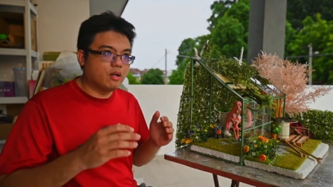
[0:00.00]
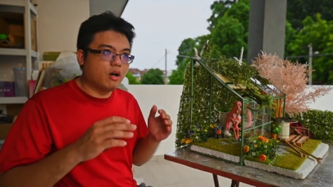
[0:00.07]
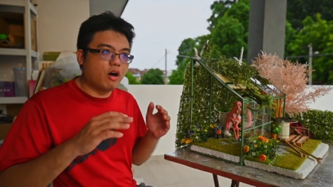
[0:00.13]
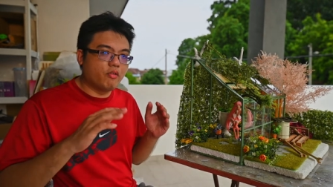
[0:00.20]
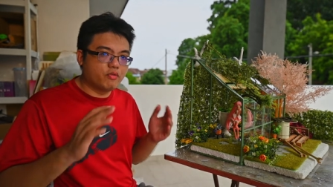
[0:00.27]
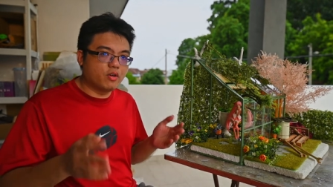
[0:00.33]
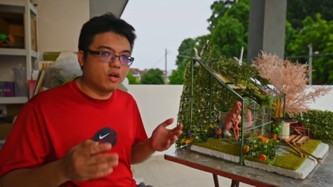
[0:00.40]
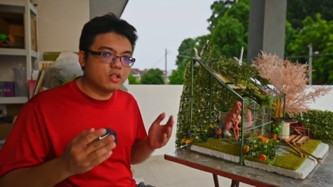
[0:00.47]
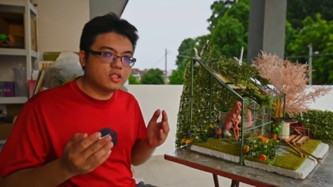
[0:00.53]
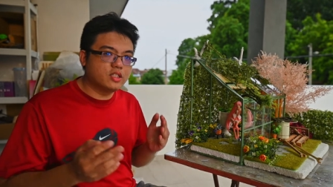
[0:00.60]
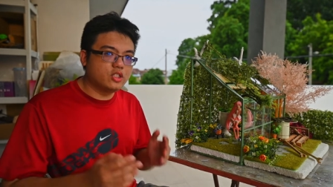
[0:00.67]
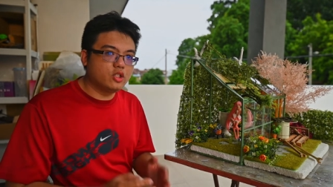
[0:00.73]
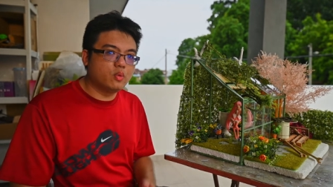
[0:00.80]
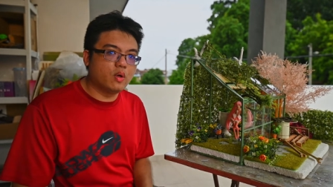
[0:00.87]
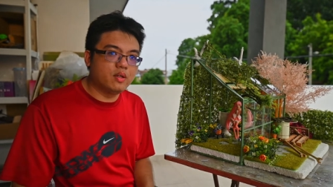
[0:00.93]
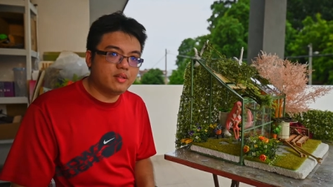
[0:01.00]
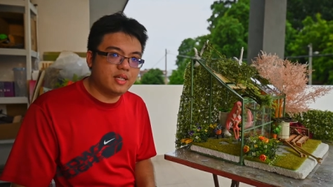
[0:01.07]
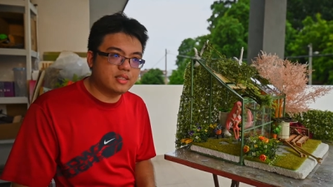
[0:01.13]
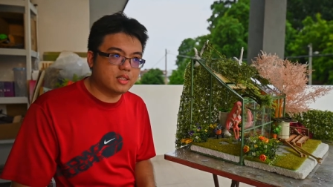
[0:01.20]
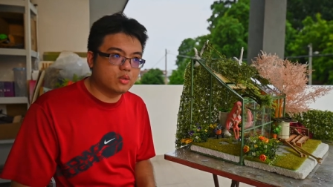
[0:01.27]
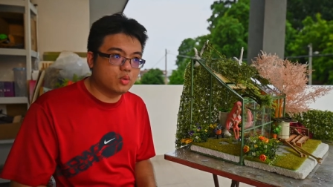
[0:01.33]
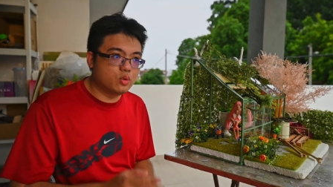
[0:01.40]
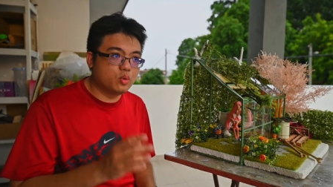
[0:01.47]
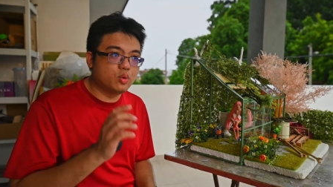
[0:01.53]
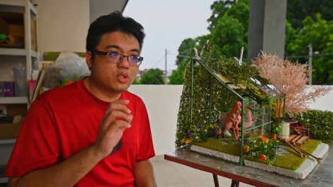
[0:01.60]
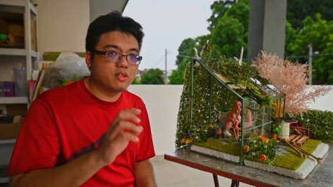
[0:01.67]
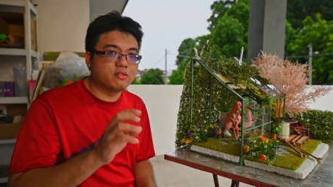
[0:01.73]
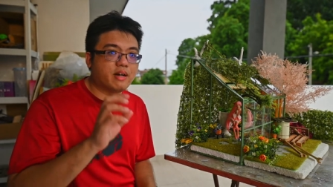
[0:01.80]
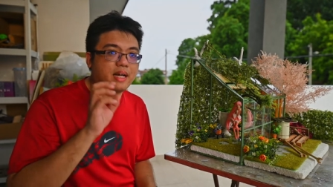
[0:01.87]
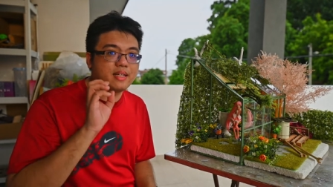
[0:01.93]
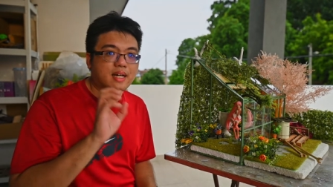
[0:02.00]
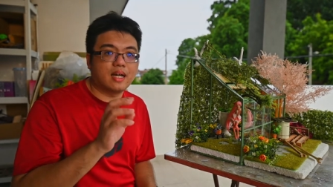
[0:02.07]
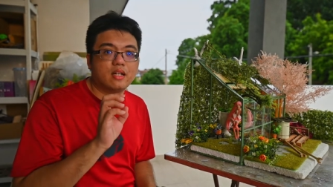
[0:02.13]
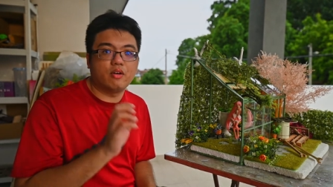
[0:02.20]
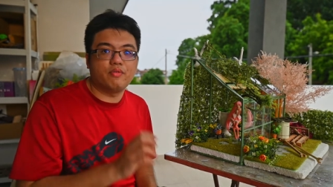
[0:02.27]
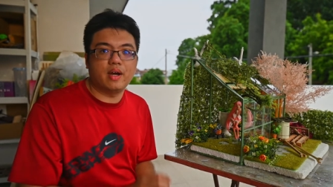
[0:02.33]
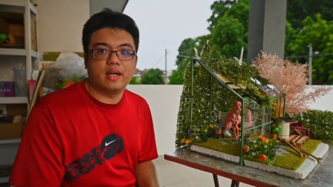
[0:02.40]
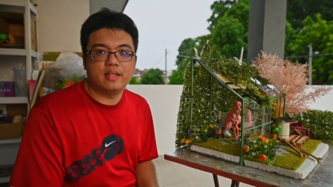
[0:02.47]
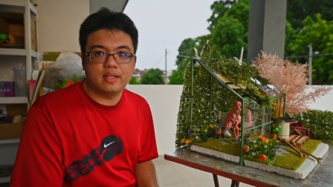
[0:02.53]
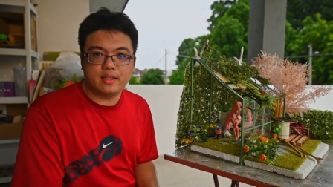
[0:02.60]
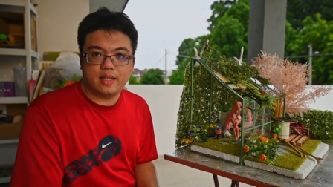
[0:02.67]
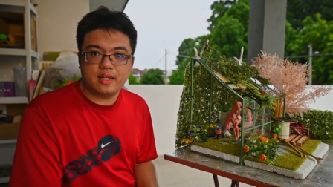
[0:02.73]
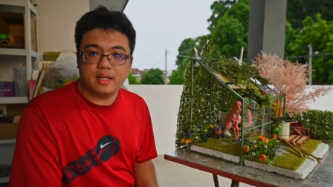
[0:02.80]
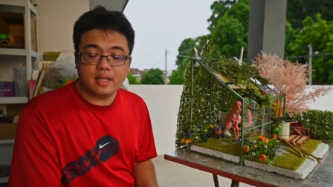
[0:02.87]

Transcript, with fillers: of course you will need to do the right kind of editing